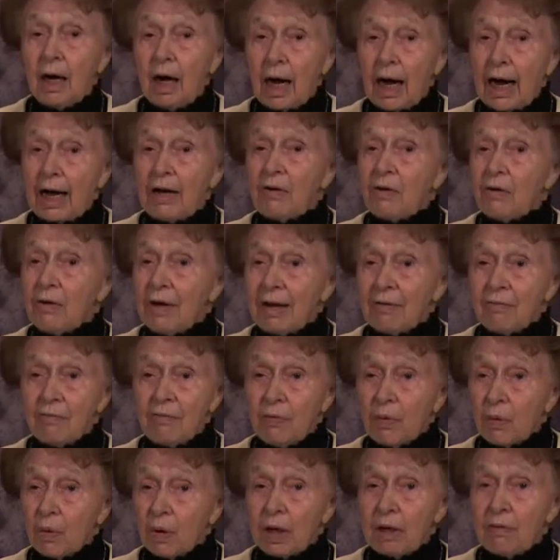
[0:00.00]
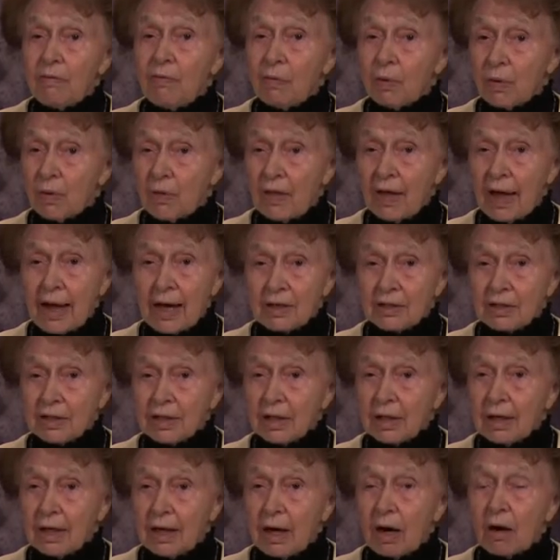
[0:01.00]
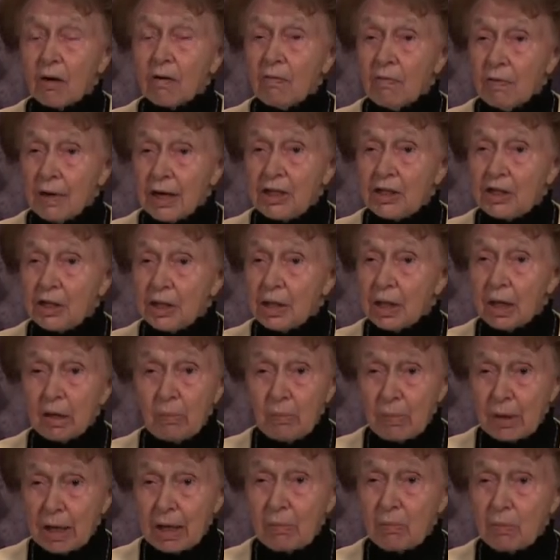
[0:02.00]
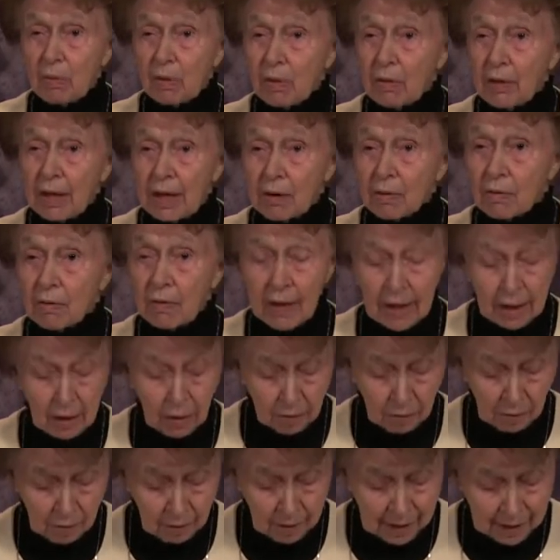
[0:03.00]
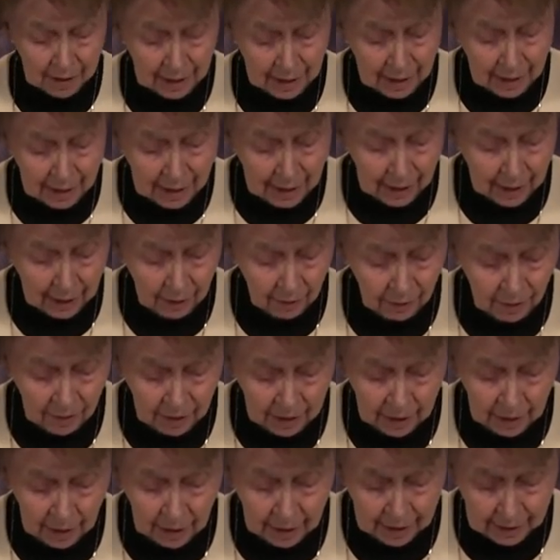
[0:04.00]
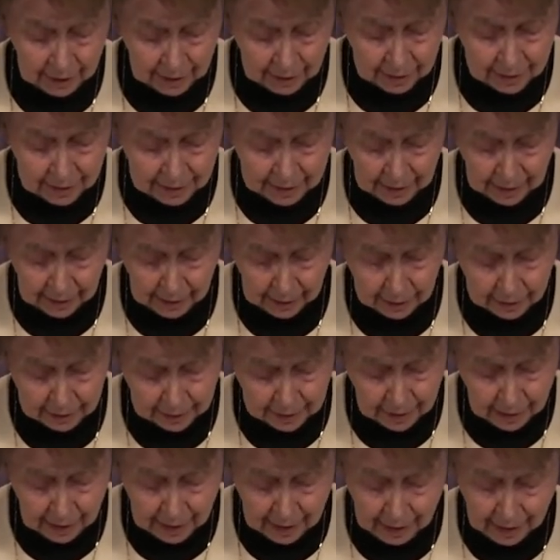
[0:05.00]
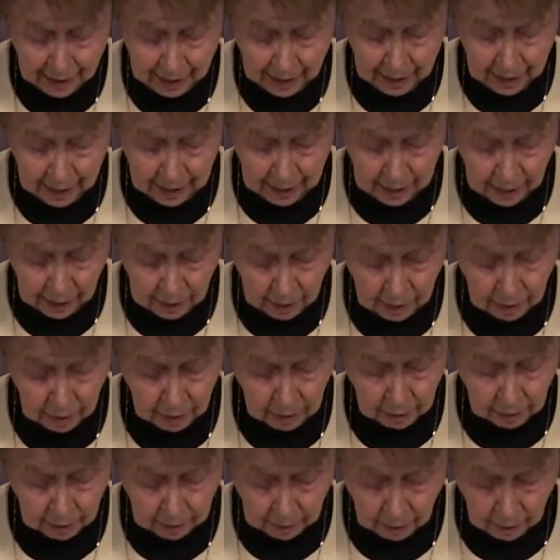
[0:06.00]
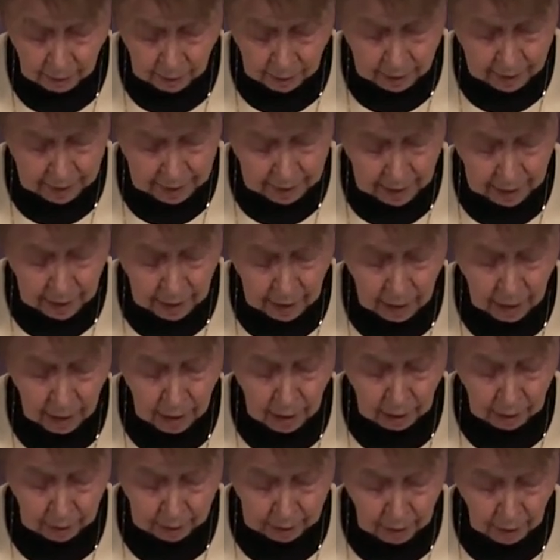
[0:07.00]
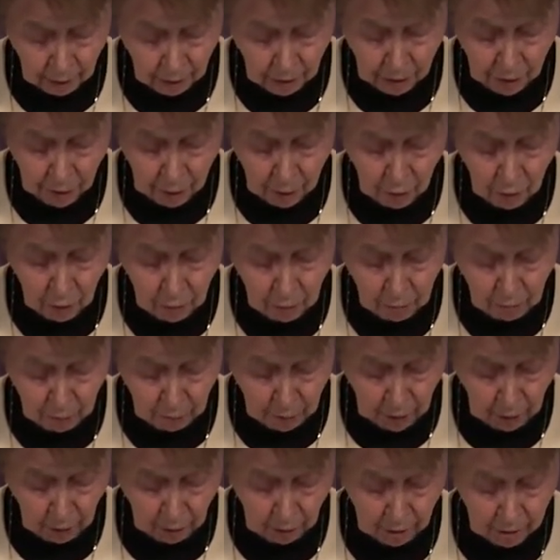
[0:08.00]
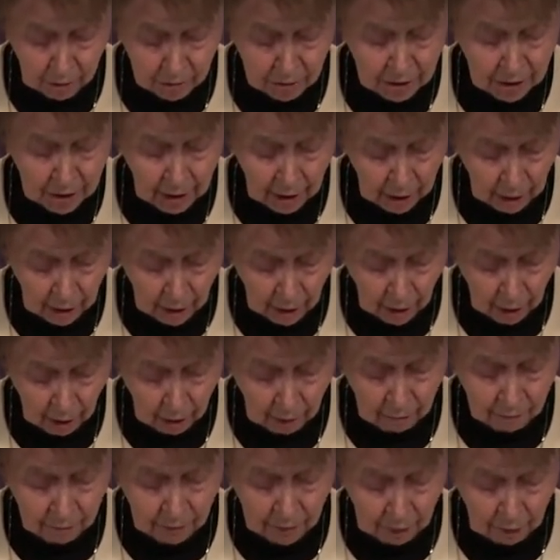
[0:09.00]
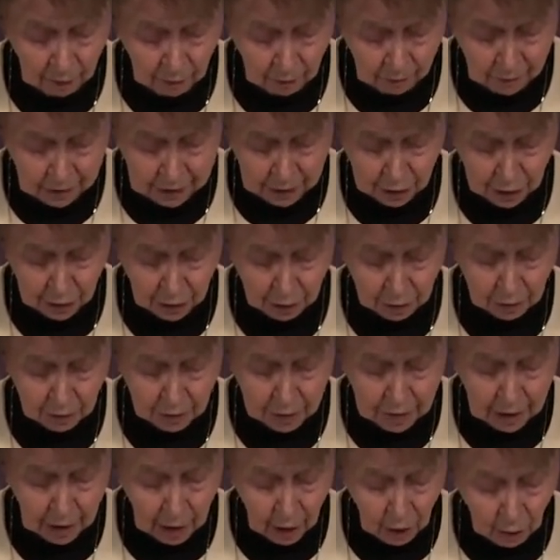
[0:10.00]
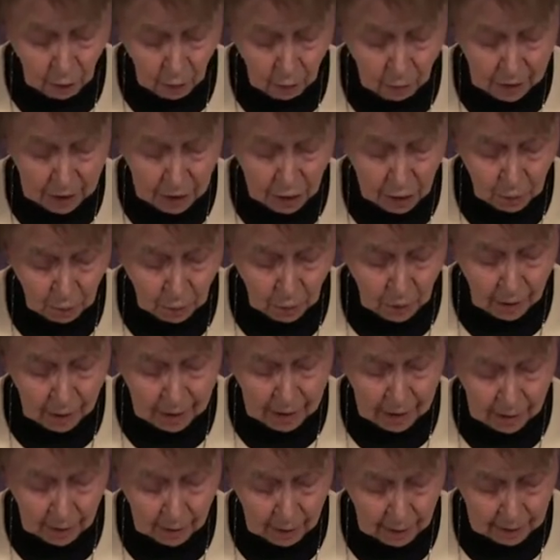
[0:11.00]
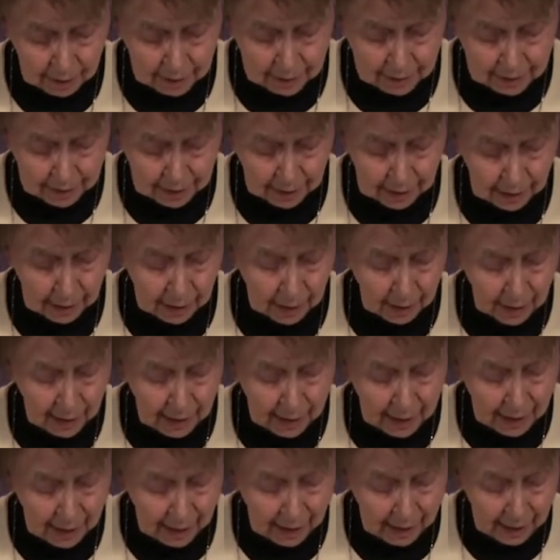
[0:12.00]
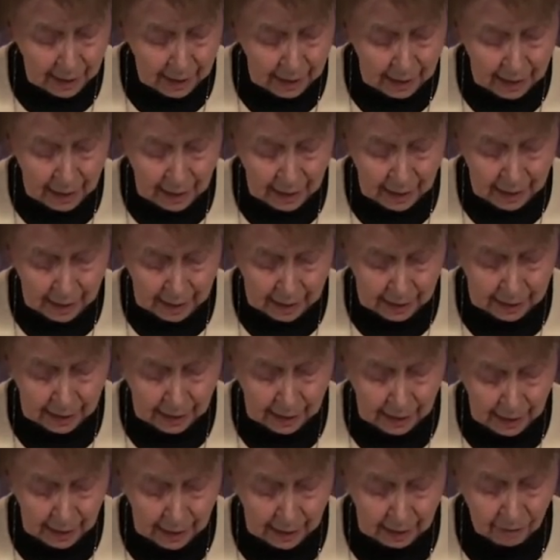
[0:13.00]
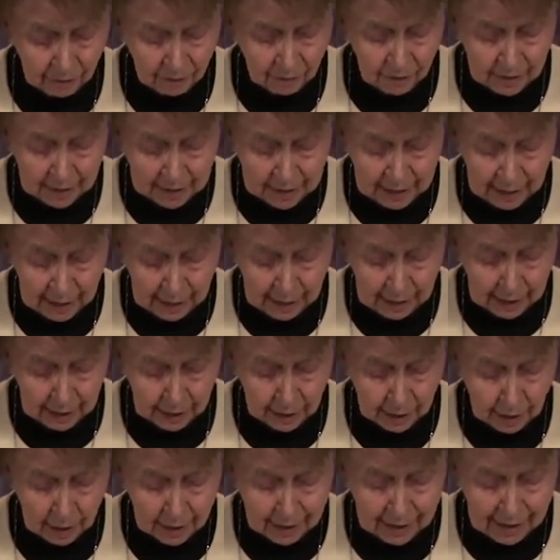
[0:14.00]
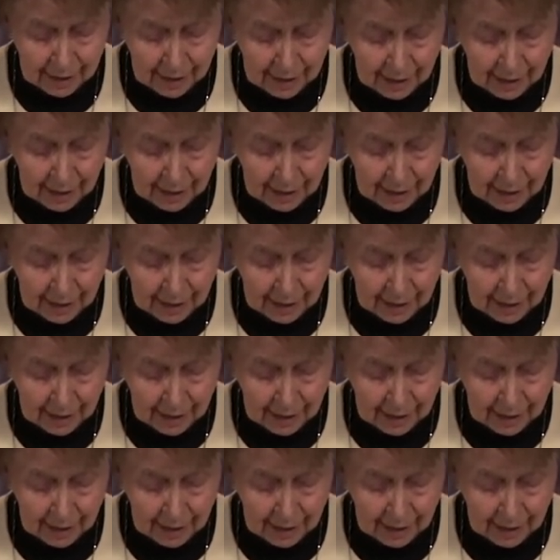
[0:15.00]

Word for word: 144,000 are reaching the people that are there. And then it says, and the third part of the creatures which were in the sea and had life died